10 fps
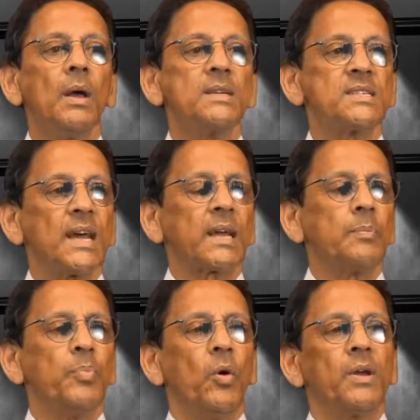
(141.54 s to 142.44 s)

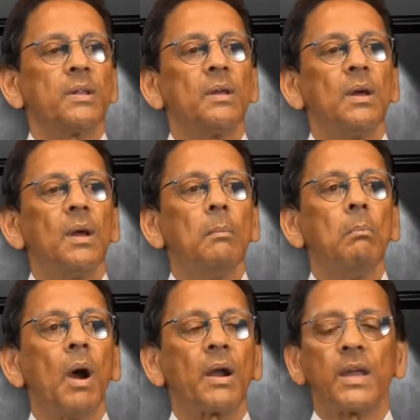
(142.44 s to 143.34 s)
Second point,
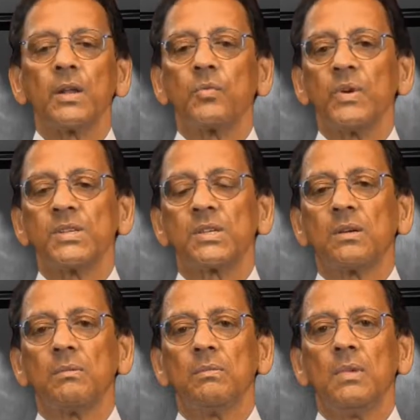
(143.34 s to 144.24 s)
market
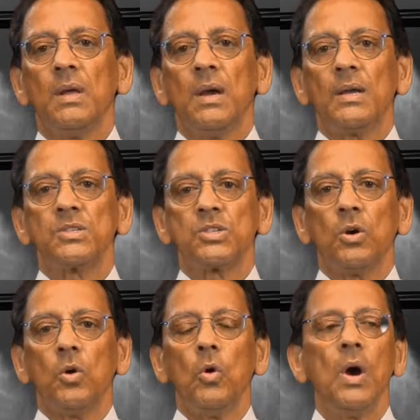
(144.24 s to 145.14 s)
risk. And
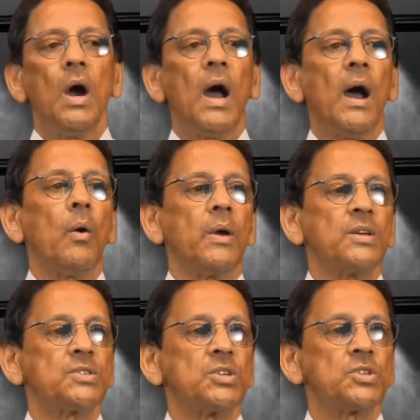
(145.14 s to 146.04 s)
so how
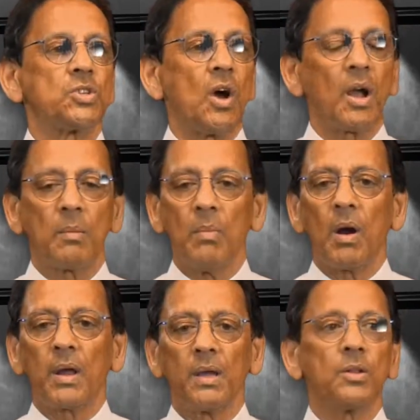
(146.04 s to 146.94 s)
is the stock
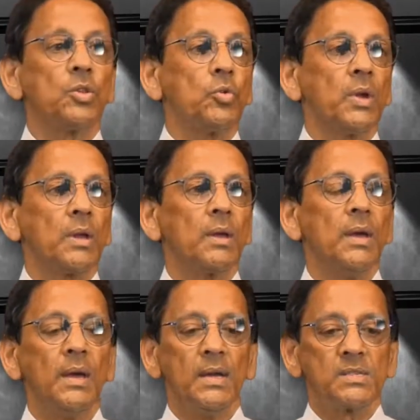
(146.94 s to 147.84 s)
market doing?
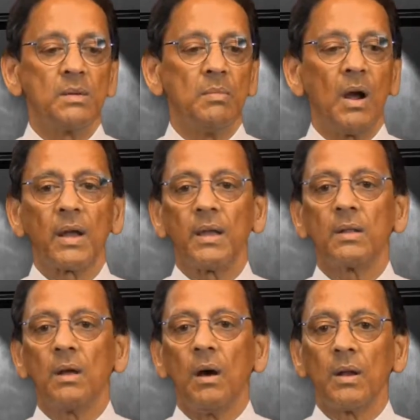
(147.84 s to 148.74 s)
Is the
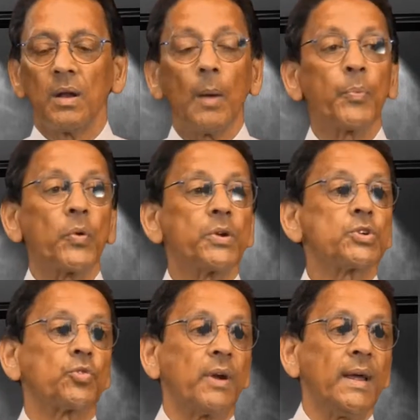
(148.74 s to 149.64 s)
market on an upward
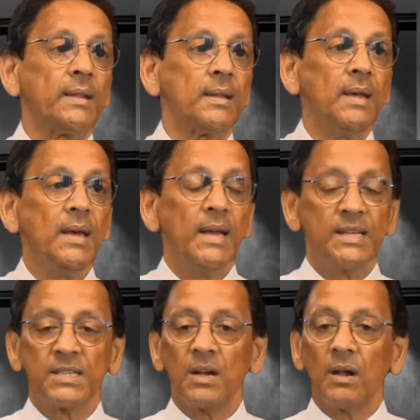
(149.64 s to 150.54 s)
trend?
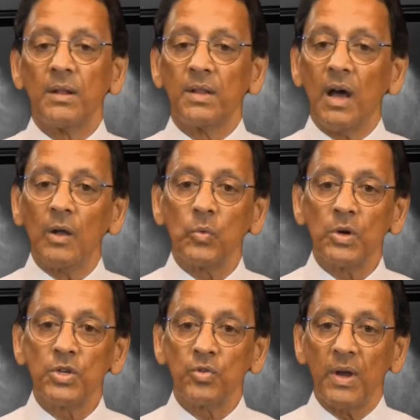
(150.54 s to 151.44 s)
Is it on a
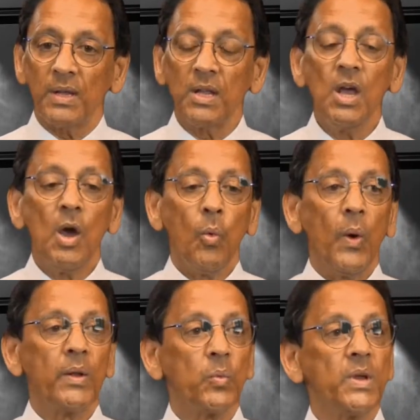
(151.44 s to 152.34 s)
downward trend?
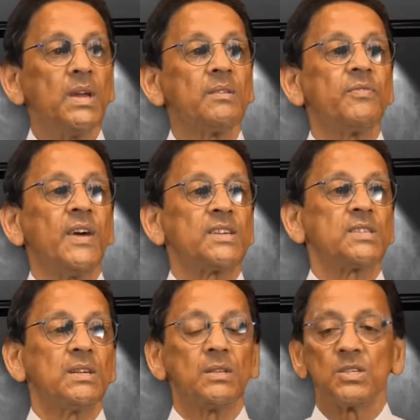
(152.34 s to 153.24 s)
When we
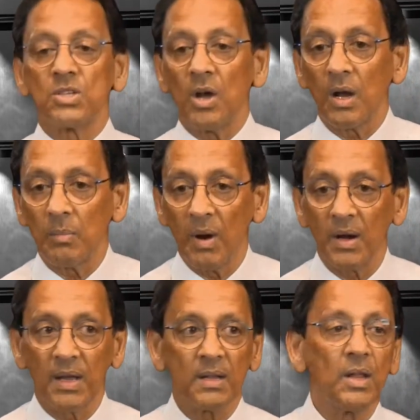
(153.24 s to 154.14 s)
invest in the stock
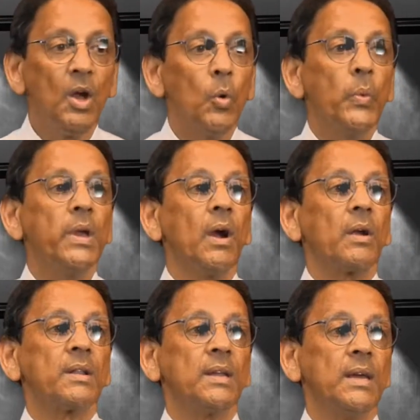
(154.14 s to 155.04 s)
market, we
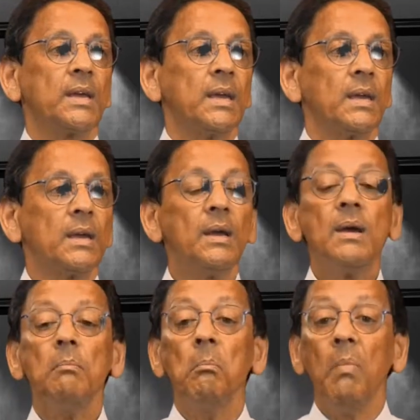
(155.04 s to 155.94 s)
are taking
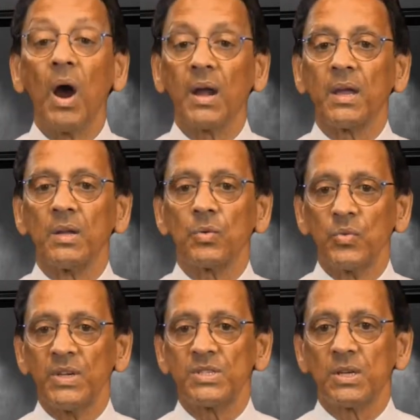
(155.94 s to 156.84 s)
market
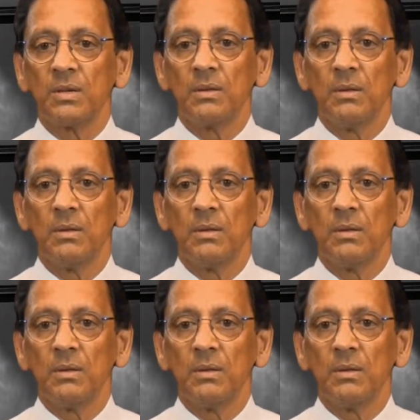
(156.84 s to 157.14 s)
risk.